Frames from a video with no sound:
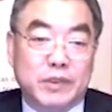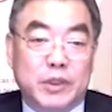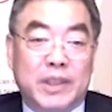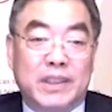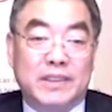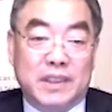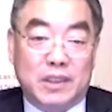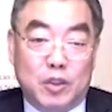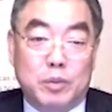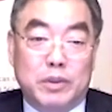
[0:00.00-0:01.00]
China's
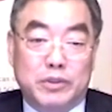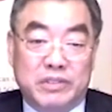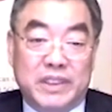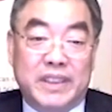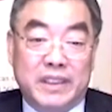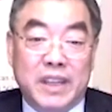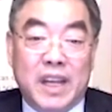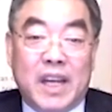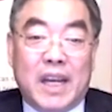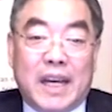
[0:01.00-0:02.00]
global trading
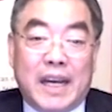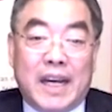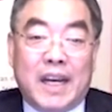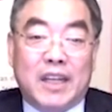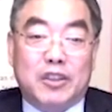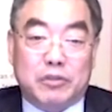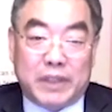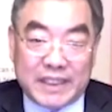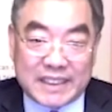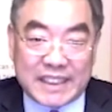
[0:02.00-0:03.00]

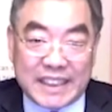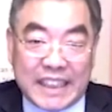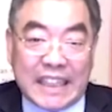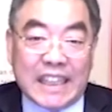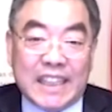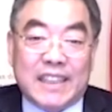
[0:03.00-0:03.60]
greatly.